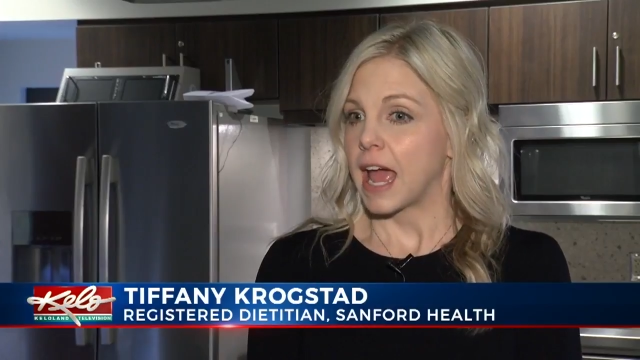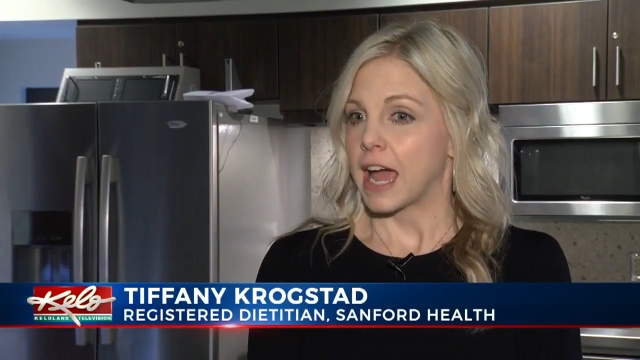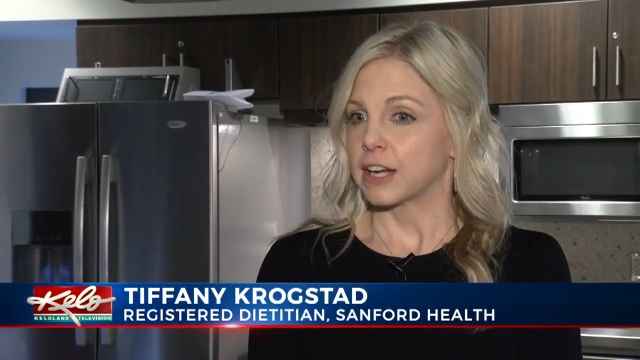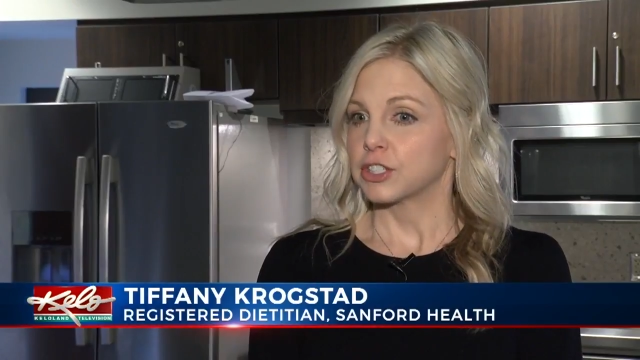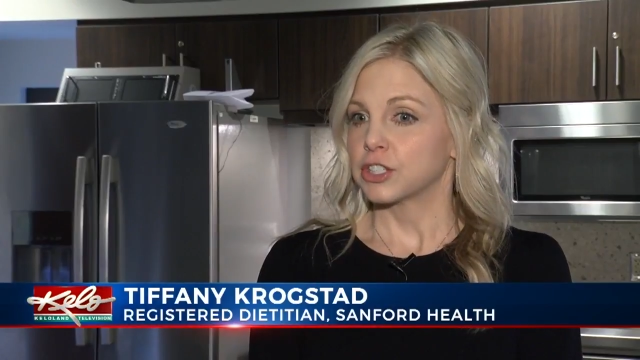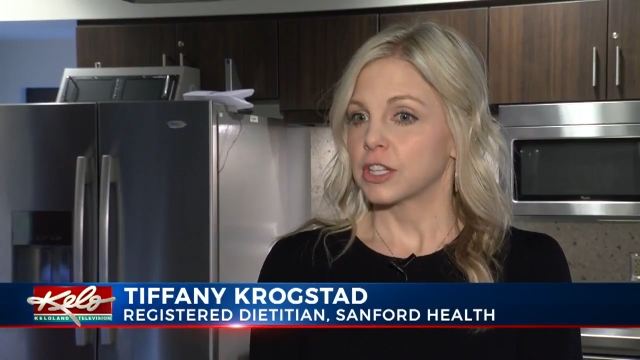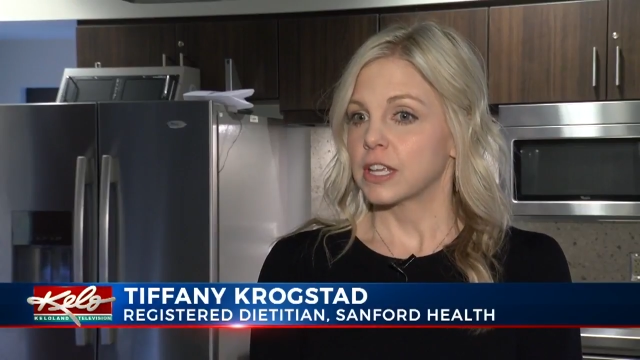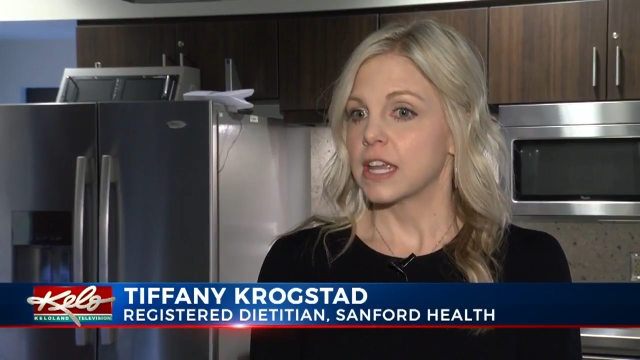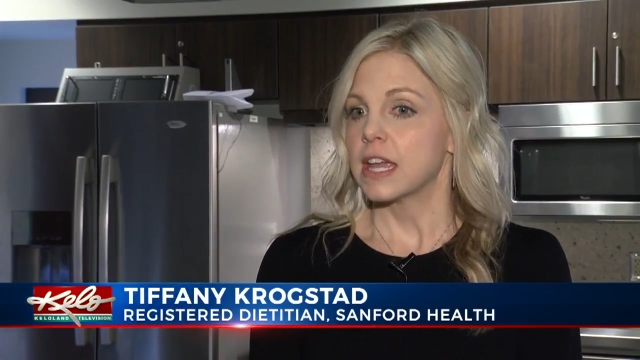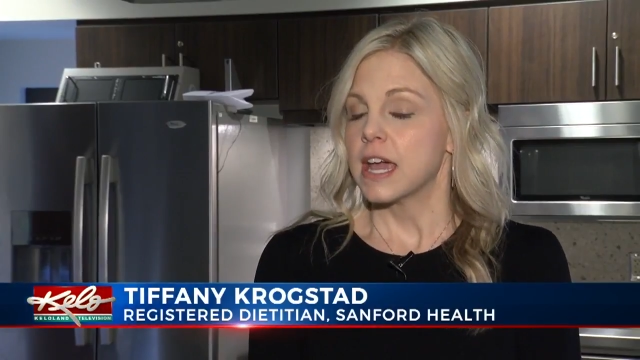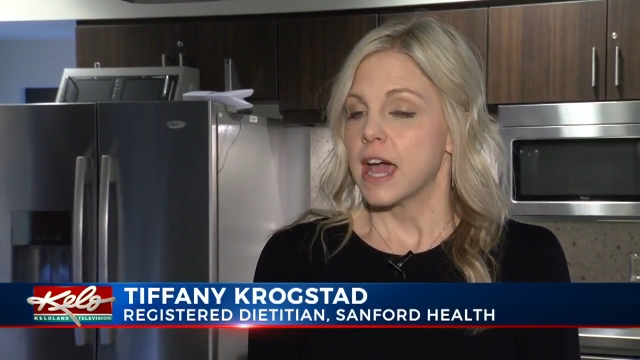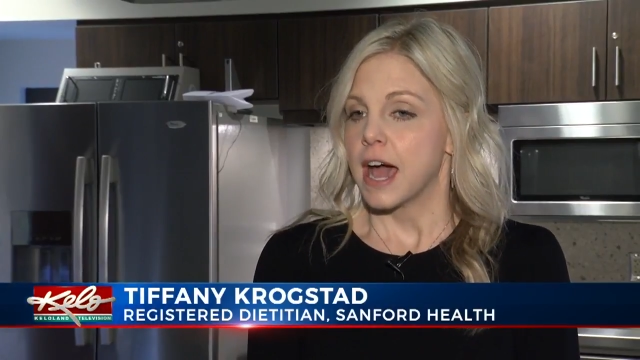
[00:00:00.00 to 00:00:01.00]
it actually
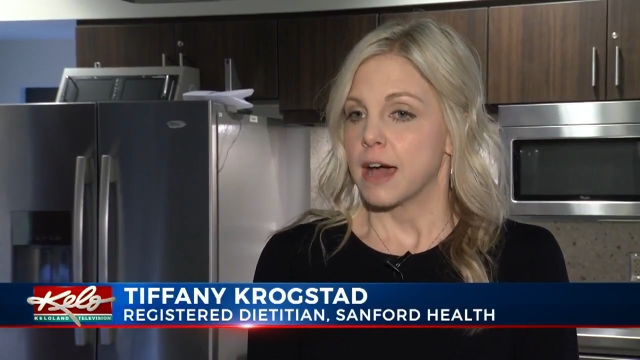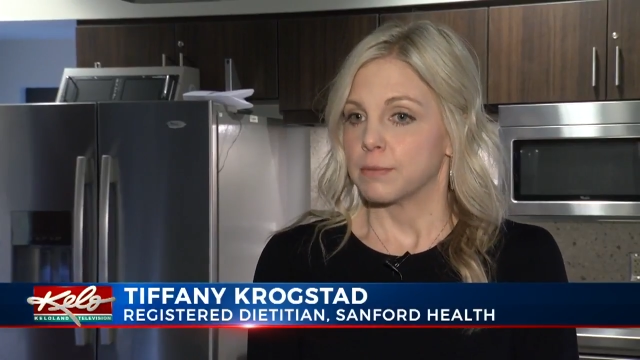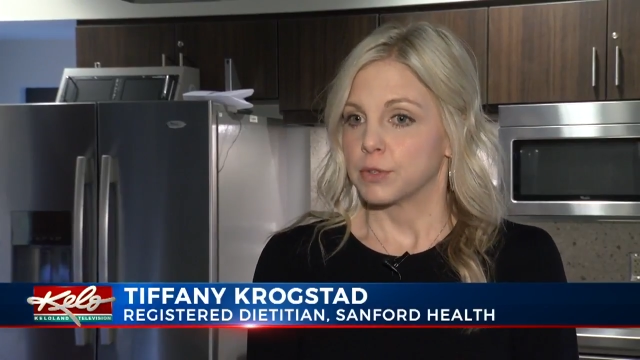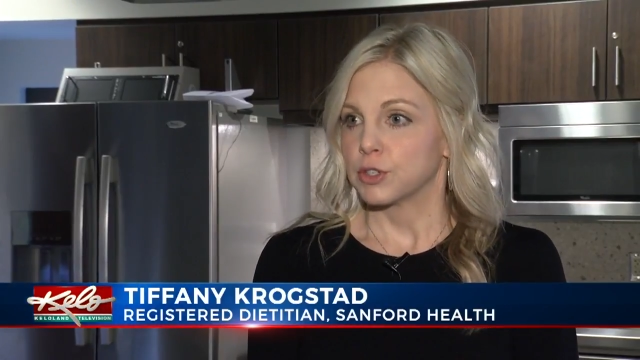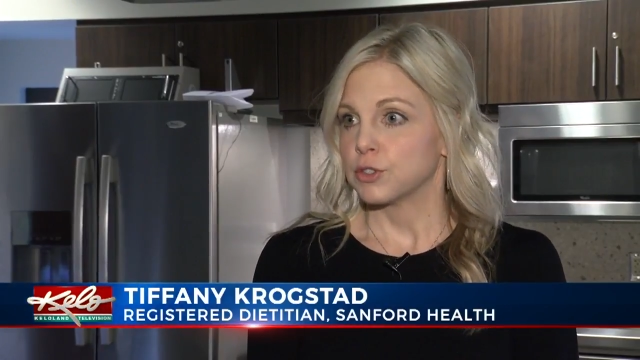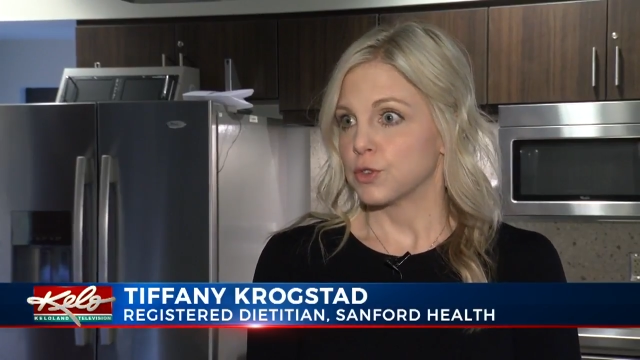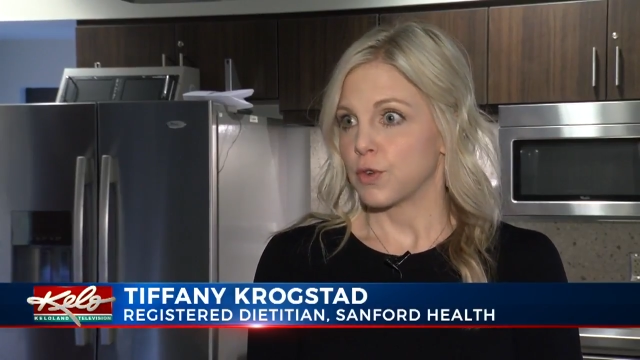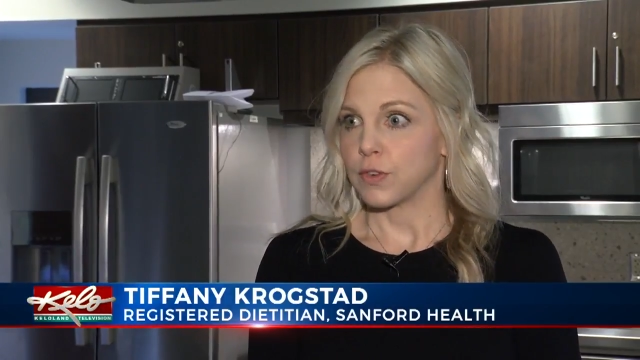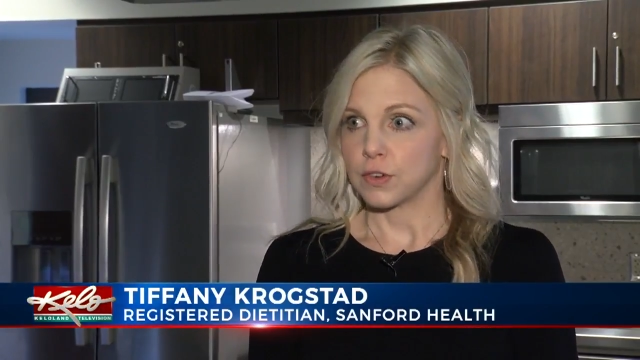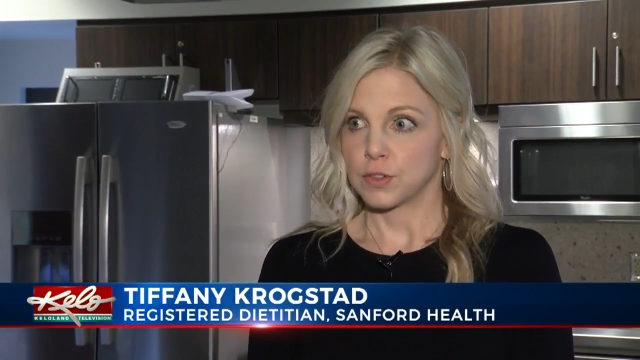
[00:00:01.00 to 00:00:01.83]
um, turns over.